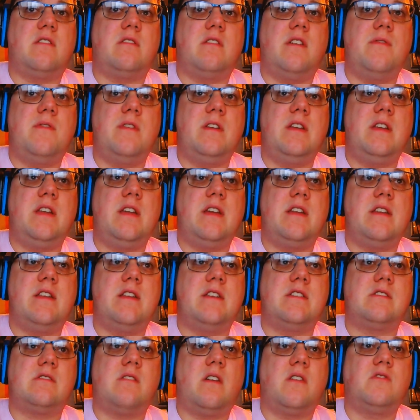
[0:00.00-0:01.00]
living in
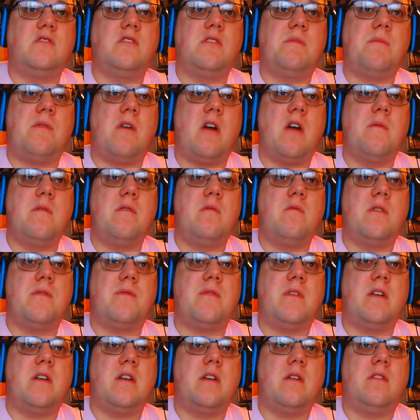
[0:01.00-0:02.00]
his luxury apartment with
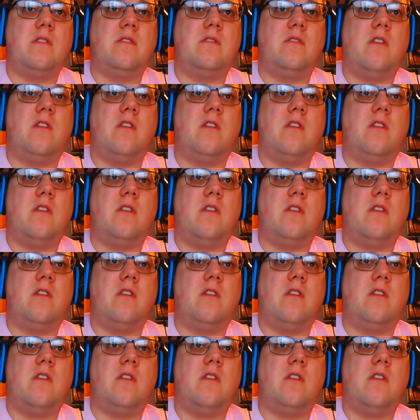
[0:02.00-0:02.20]
a